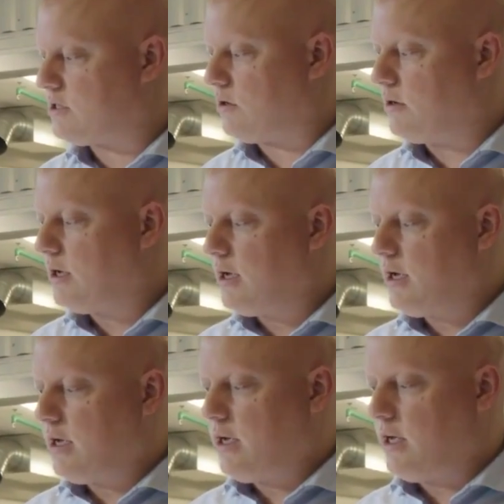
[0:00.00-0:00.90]
So
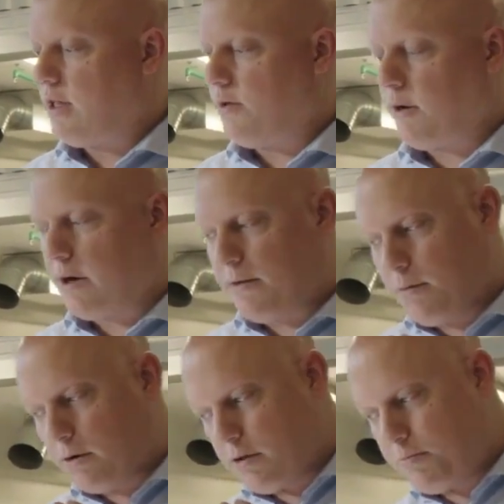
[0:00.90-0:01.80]
one of the
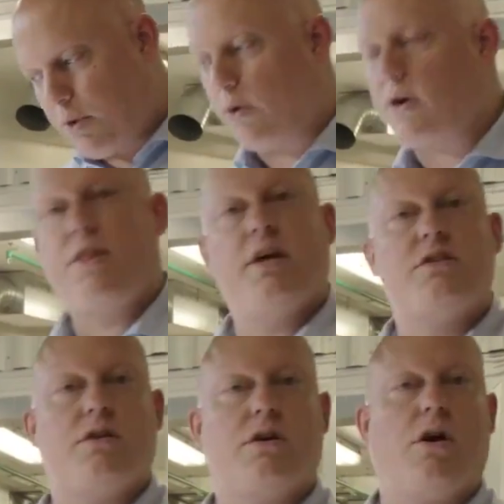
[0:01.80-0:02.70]
most important
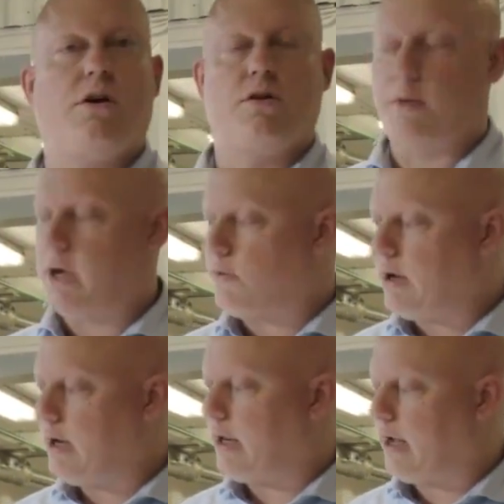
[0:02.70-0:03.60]
things on a car to make
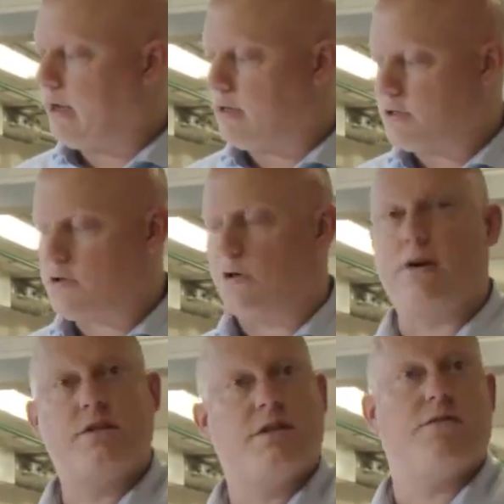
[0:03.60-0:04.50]
really light and
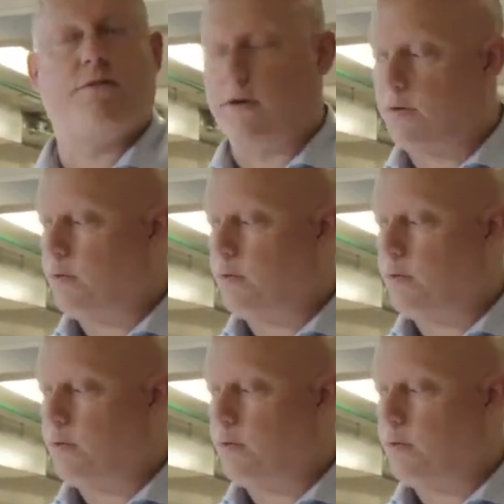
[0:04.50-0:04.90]
strong and stiff are the